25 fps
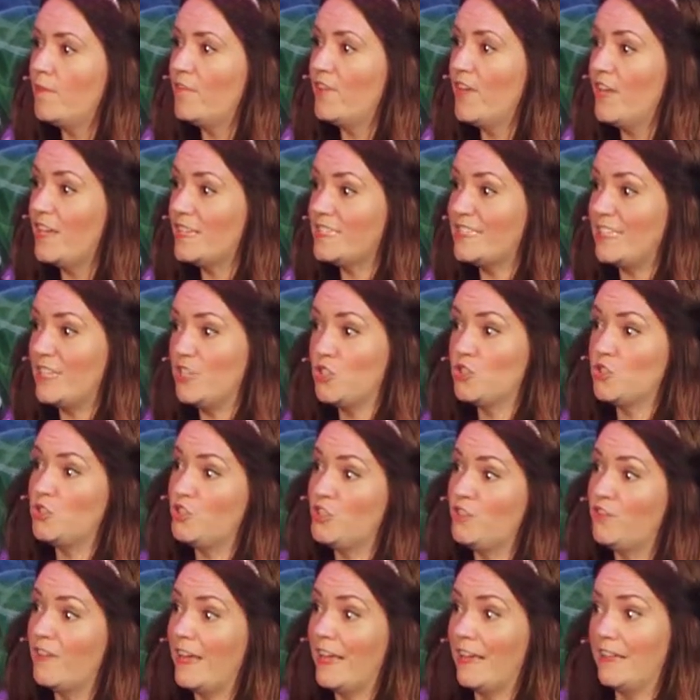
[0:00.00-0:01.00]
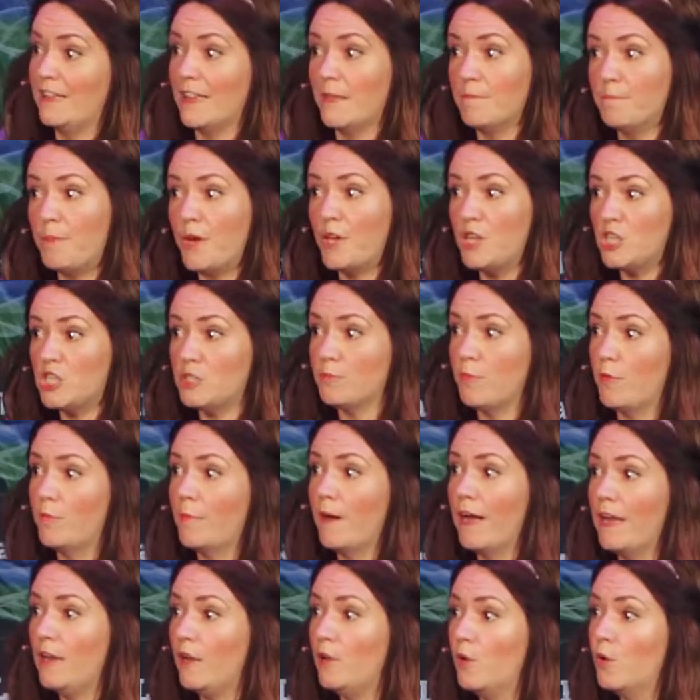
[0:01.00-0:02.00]
Perversely, should you fail, then punishable
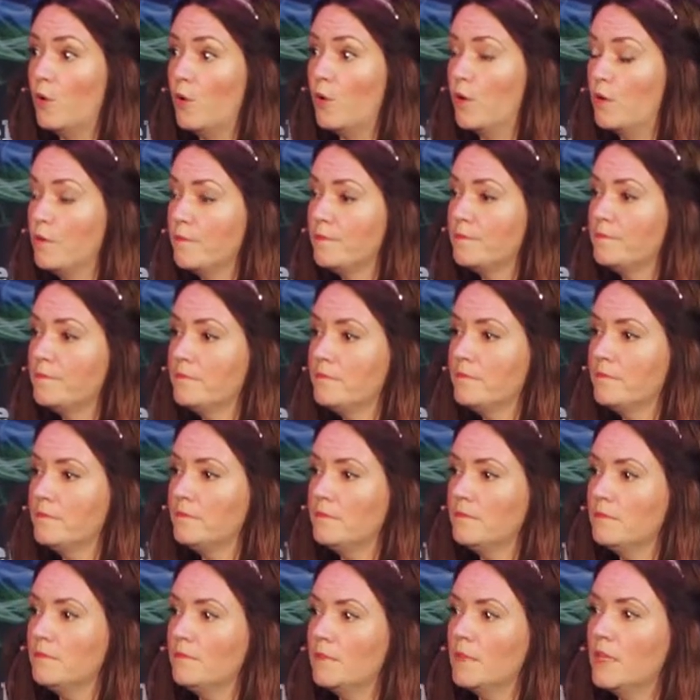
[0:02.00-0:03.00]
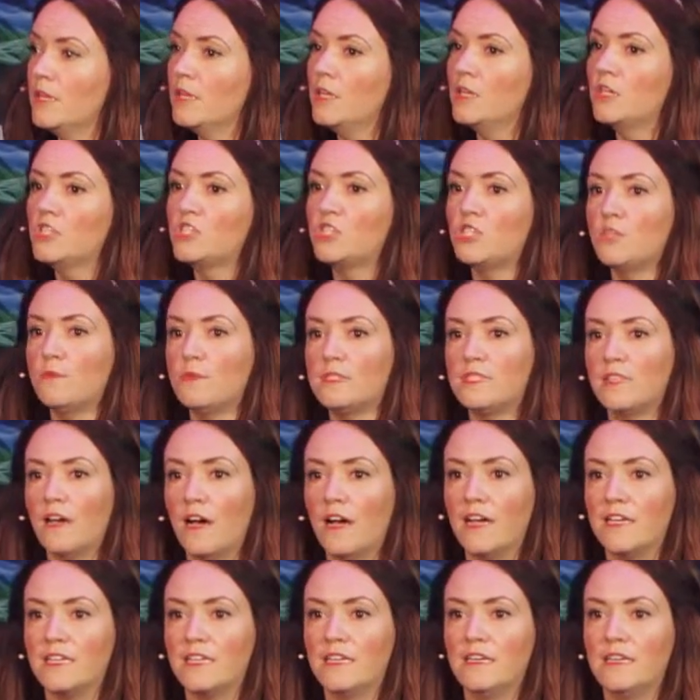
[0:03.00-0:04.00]
by law.
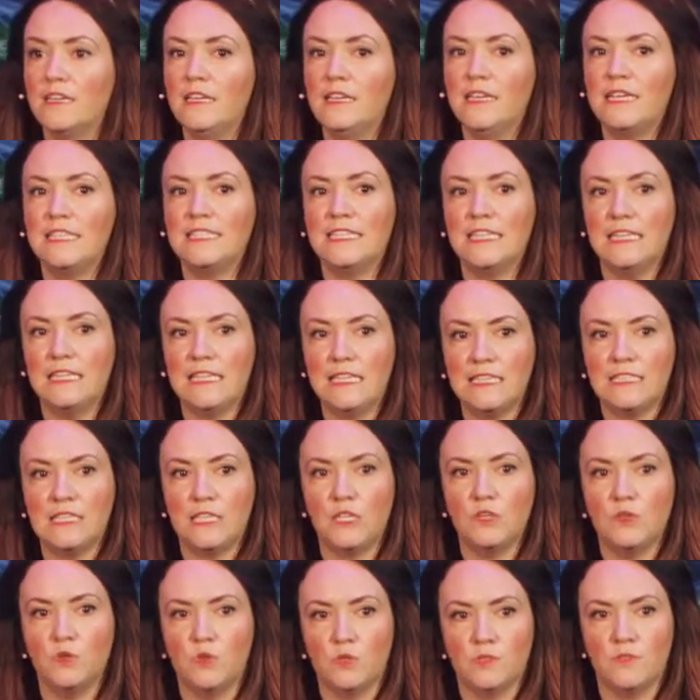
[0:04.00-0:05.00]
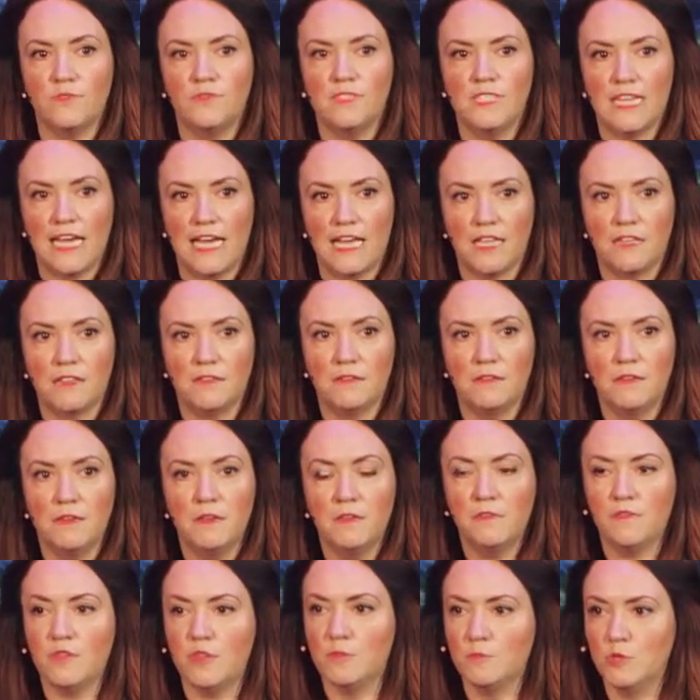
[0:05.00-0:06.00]
Suicide is the leading cause of death
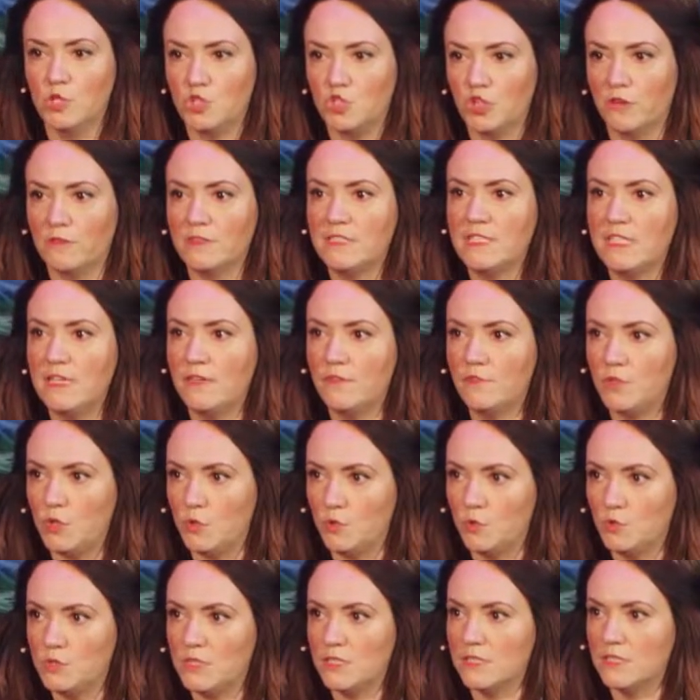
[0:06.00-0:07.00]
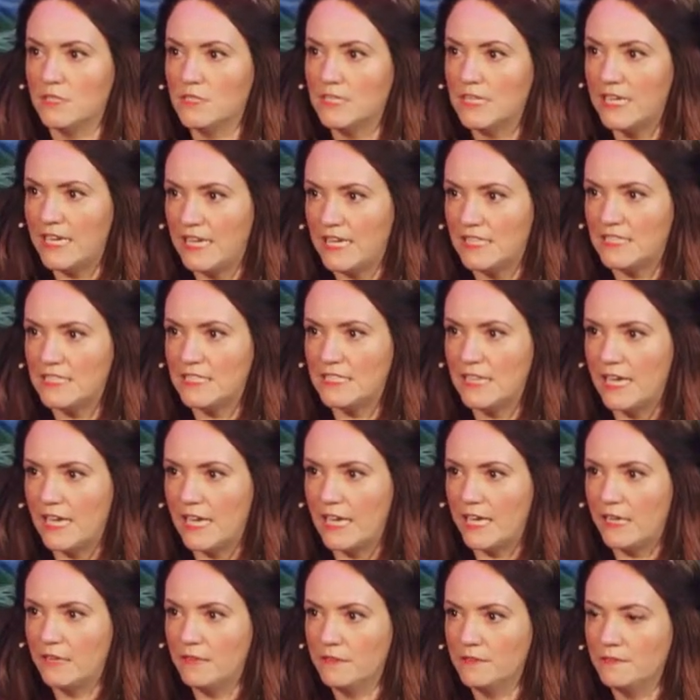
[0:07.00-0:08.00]
for the majority of the audience here
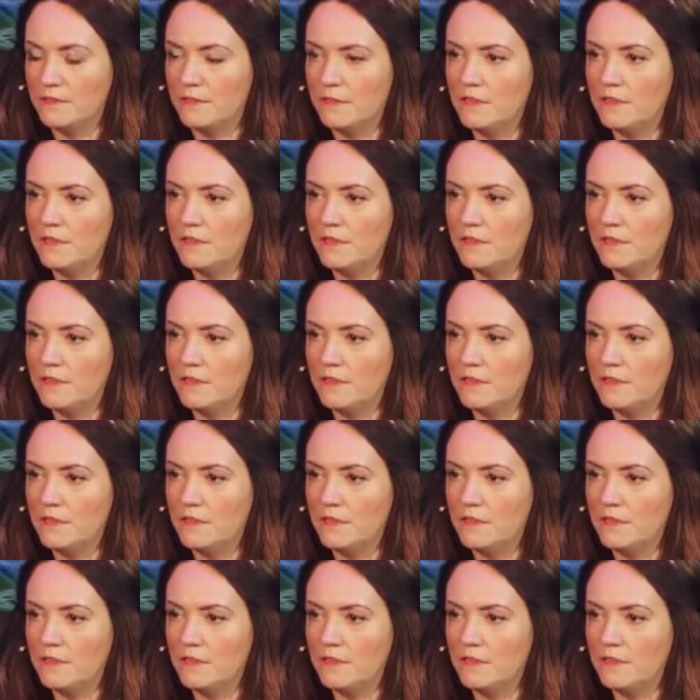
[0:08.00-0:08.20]
today.